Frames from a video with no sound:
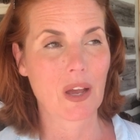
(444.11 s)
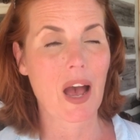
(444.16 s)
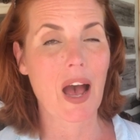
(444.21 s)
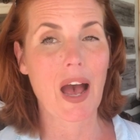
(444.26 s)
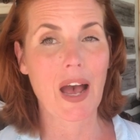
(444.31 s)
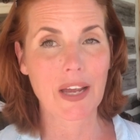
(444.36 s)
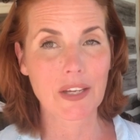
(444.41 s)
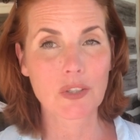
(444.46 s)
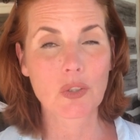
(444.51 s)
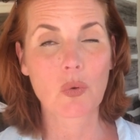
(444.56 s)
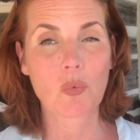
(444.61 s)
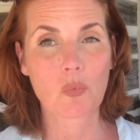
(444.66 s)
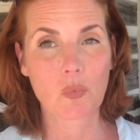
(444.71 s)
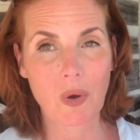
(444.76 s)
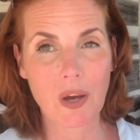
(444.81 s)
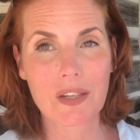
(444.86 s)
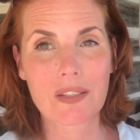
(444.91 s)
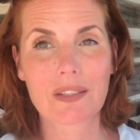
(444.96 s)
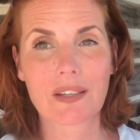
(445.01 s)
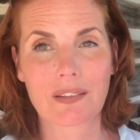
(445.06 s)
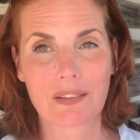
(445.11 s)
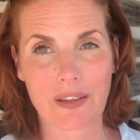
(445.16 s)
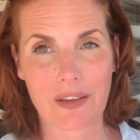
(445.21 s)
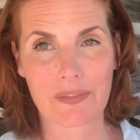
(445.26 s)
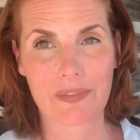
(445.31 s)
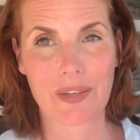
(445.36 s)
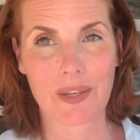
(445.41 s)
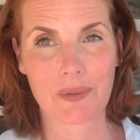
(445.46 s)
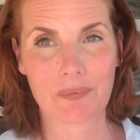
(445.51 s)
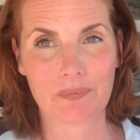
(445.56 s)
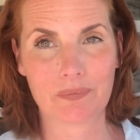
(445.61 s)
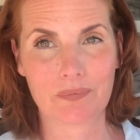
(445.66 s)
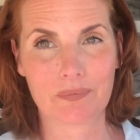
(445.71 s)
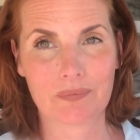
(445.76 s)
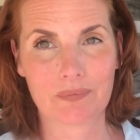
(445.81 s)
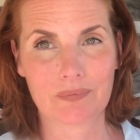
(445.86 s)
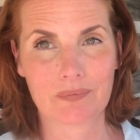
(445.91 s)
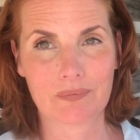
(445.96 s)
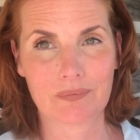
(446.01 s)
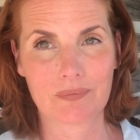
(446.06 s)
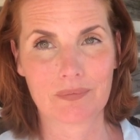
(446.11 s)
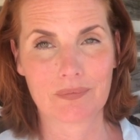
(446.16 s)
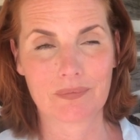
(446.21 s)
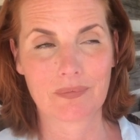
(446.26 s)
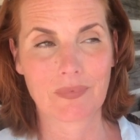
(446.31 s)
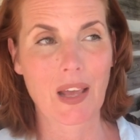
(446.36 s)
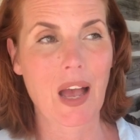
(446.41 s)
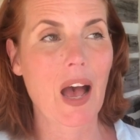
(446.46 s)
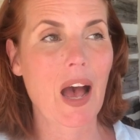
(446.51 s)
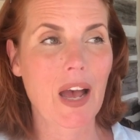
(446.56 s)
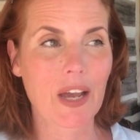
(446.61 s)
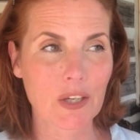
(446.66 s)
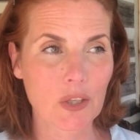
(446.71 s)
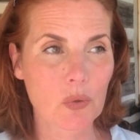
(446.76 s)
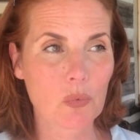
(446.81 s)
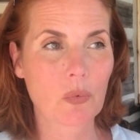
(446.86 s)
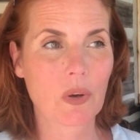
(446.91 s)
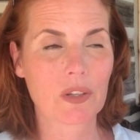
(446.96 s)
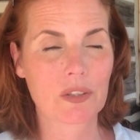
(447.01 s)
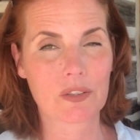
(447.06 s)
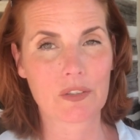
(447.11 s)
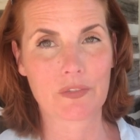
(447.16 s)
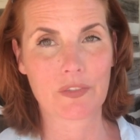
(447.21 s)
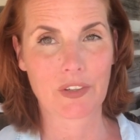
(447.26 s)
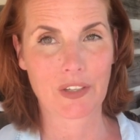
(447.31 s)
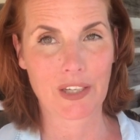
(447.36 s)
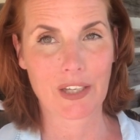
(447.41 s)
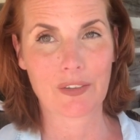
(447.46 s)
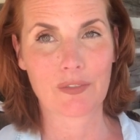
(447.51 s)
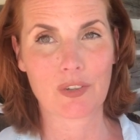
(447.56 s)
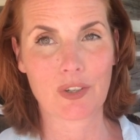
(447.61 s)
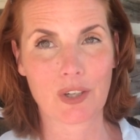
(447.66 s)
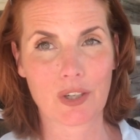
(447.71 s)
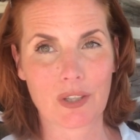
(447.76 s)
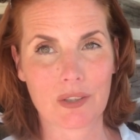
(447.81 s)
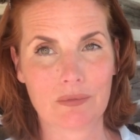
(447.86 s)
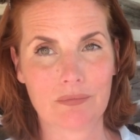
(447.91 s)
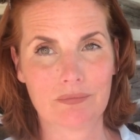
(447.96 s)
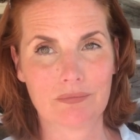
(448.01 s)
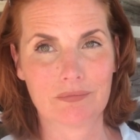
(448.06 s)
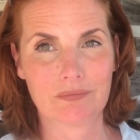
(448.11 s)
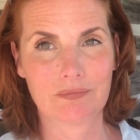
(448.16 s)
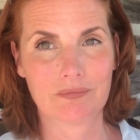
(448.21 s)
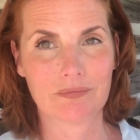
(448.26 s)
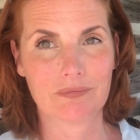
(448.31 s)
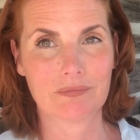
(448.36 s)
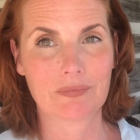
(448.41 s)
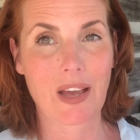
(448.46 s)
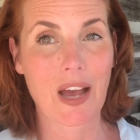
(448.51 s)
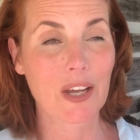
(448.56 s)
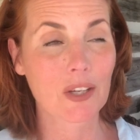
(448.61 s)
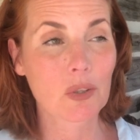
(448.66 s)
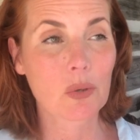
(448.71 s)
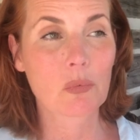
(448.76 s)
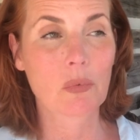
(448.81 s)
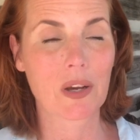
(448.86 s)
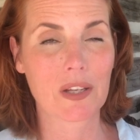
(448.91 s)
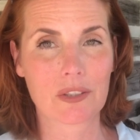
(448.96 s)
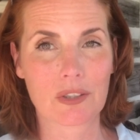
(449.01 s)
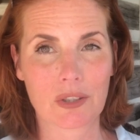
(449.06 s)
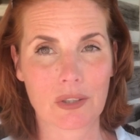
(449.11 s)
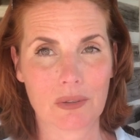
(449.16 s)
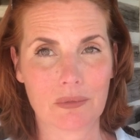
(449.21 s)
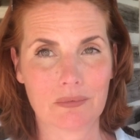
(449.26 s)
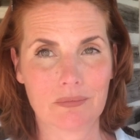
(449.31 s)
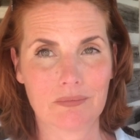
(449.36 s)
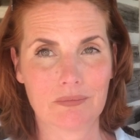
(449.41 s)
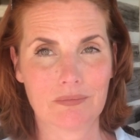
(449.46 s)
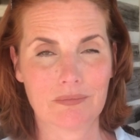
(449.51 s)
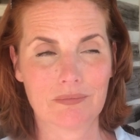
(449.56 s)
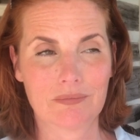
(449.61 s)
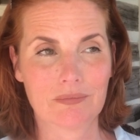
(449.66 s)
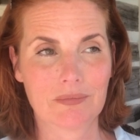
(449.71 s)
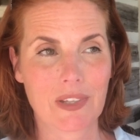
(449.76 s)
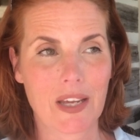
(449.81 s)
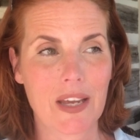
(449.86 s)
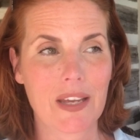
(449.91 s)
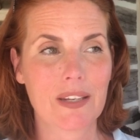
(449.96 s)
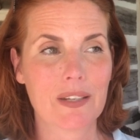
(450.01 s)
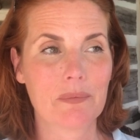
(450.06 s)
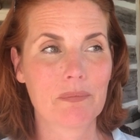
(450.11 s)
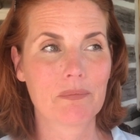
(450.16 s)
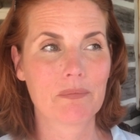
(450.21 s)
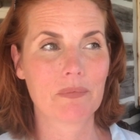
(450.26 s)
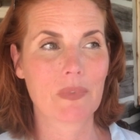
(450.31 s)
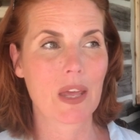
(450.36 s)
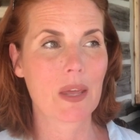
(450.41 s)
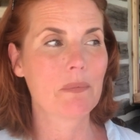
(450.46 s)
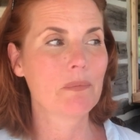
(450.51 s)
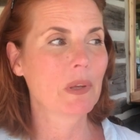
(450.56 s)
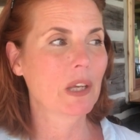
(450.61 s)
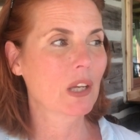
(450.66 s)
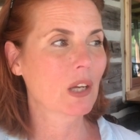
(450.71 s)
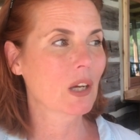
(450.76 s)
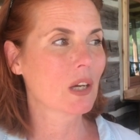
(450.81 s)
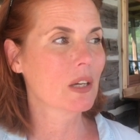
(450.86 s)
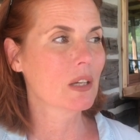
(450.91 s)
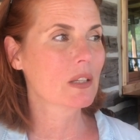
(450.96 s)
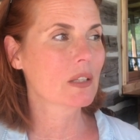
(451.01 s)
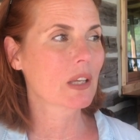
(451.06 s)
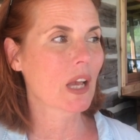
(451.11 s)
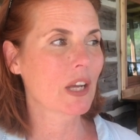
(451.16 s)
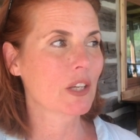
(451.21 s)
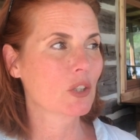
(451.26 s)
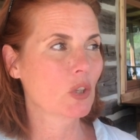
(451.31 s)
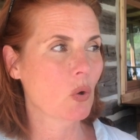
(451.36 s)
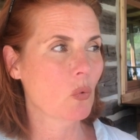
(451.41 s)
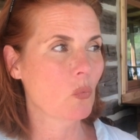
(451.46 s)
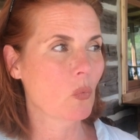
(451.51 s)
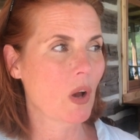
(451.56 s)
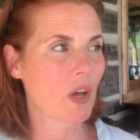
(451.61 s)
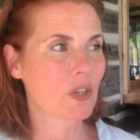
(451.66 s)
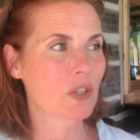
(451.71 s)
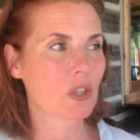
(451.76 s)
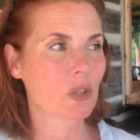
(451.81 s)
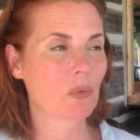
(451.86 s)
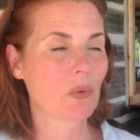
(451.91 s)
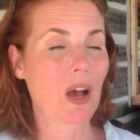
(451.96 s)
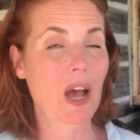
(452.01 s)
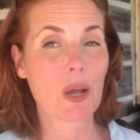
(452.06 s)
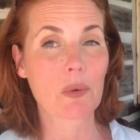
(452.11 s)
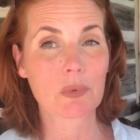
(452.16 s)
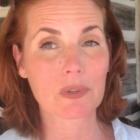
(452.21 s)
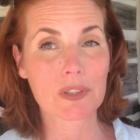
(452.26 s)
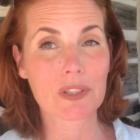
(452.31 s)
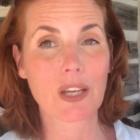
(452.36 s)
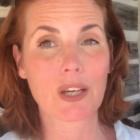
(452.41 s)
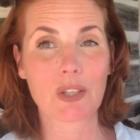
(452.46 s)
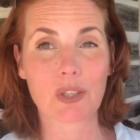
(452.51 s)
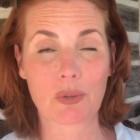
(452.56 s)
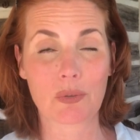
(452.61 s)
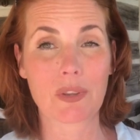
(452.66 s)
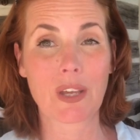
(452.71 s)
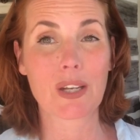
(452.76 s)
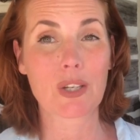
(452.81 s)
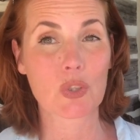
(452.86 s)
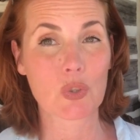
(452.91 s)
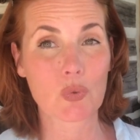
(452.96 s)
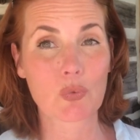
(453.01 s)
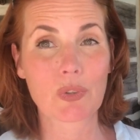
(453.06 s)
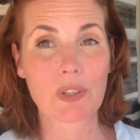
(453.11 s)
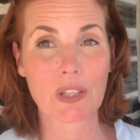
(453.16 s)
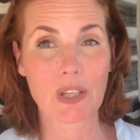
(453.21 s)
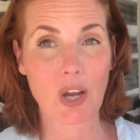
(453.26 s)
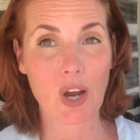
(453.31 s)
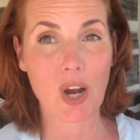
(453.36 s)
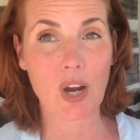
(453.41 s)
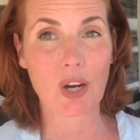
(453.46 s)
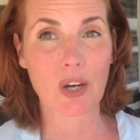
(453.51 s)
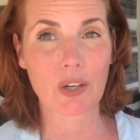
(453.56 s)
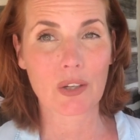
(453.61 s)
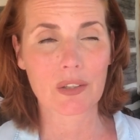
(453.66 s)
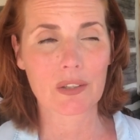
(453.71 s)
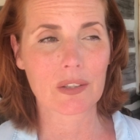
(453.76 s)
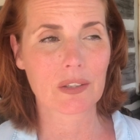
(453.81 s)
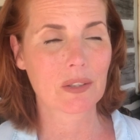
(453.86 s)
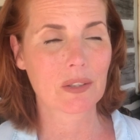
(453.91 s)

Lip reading: I don't want to love him. I don't want to forgive her. I don't want to. And because I don't want to, I will tell you that it's really hard.